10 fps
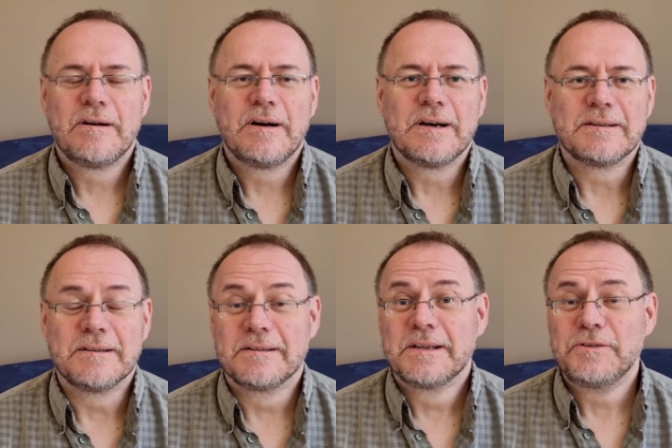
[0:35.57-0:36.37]

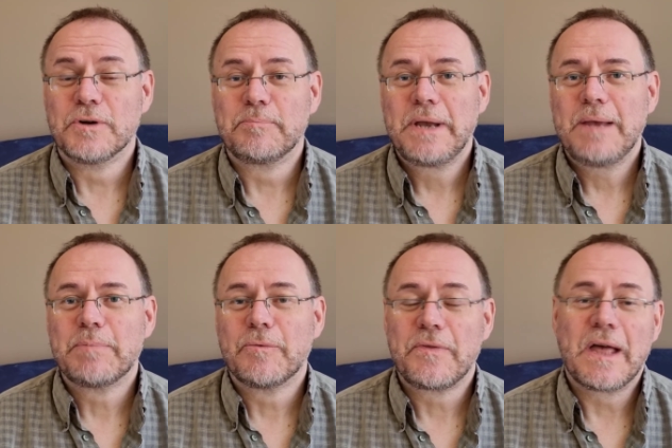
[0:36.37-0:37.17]
on your
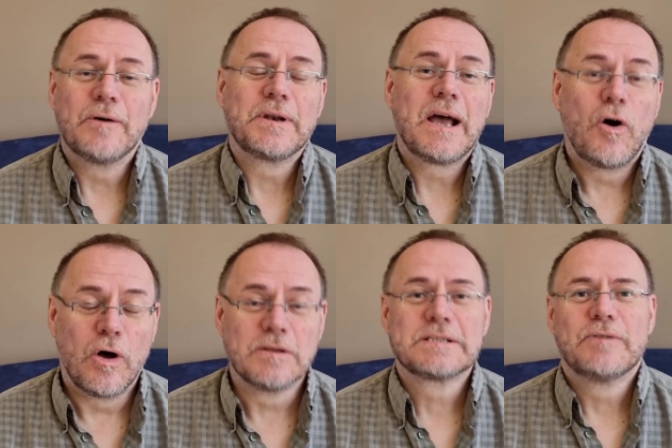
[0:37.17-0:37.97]
paper without
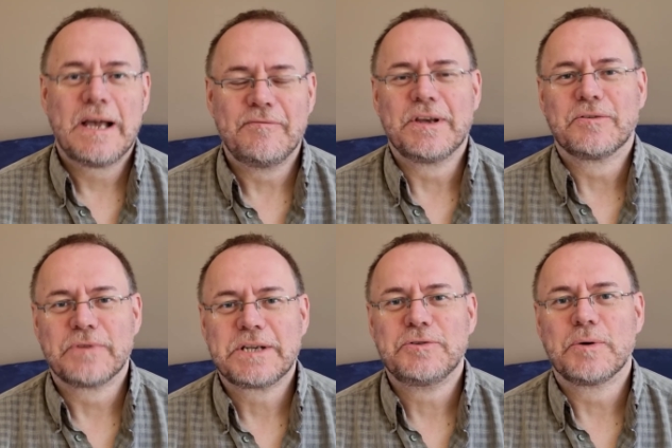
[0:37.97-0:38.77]
also having
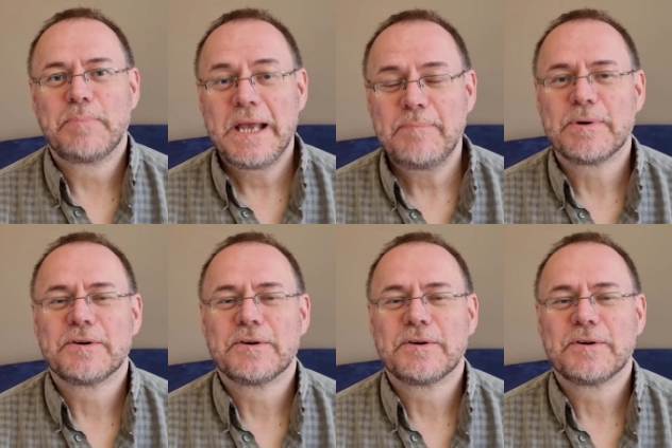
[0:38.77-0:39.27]
read your paper,